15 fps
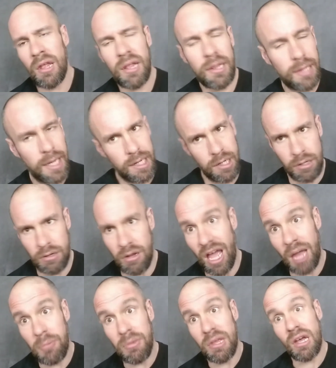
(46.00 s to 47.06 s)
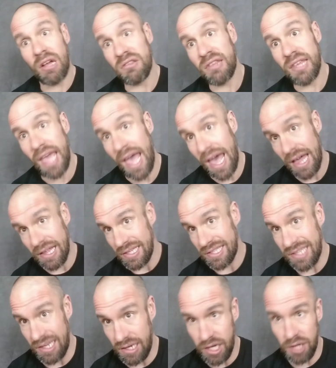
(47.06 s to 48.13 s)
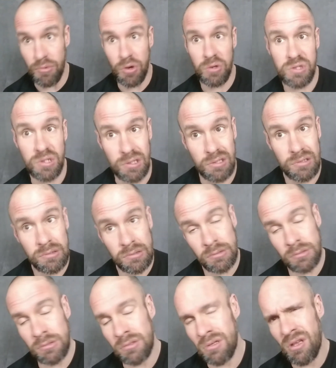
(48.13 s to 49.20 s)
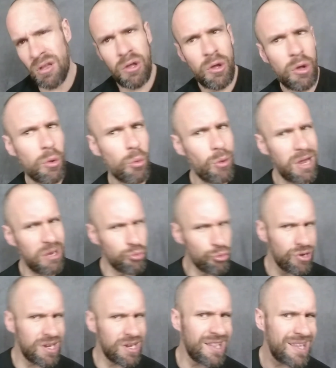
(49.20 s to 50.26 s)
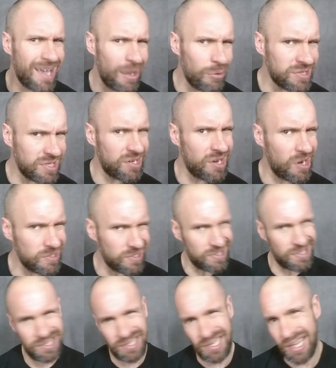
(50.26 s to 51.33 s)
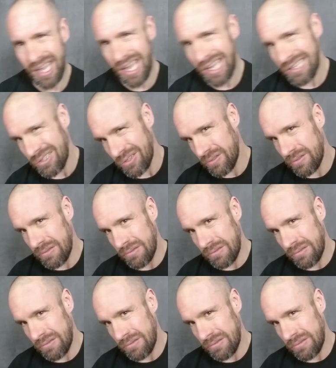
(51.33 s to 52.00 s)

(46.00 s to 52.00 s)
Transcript: Later, I'd be called calloused and unemotional, when really I was a narcissistic asshole.